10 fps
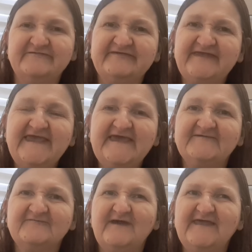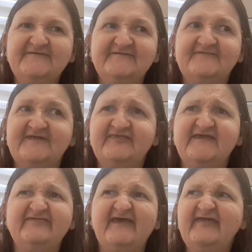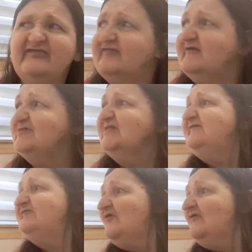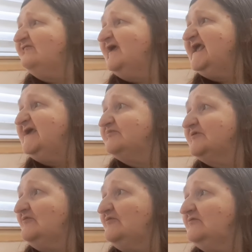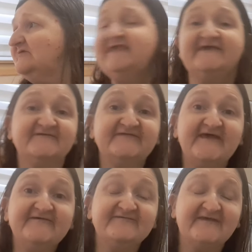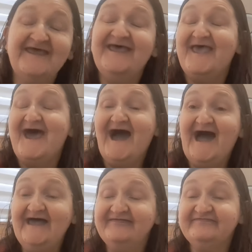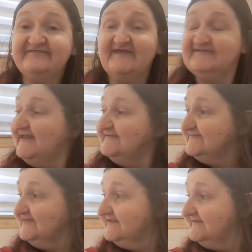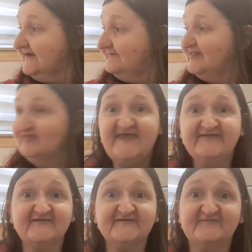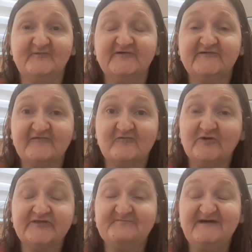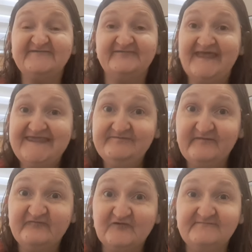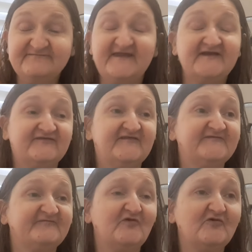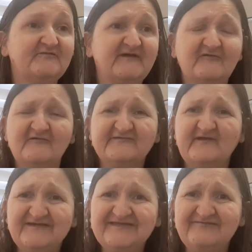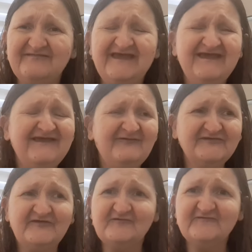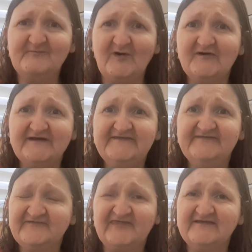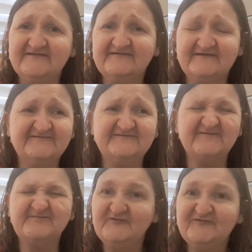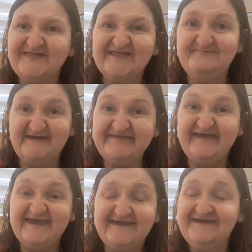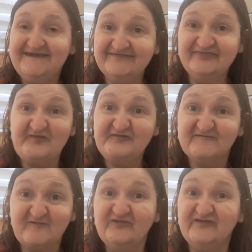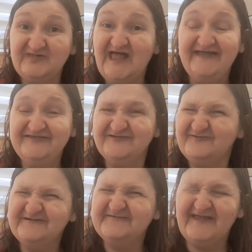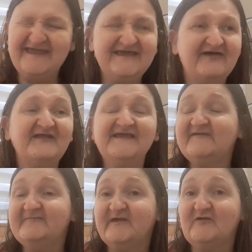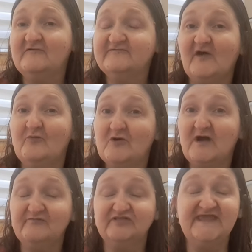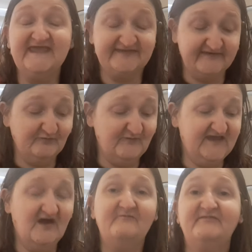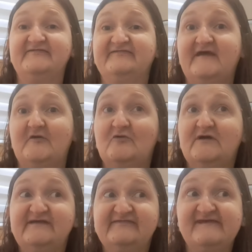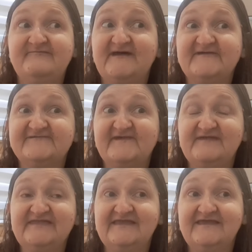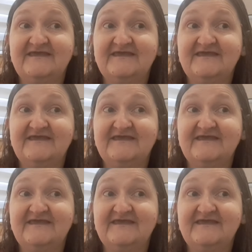Today is Wednesday the 10th, I believe, of April. Yes, it is. And it's actually a bit later this morning. It's 9:15 before I'm starting this vlog because I've had one of those mornings that has just been really bitty and nothing's gone to plan. You know what it's like? I think it's because I woke up late. I didn't wake up until 7:10.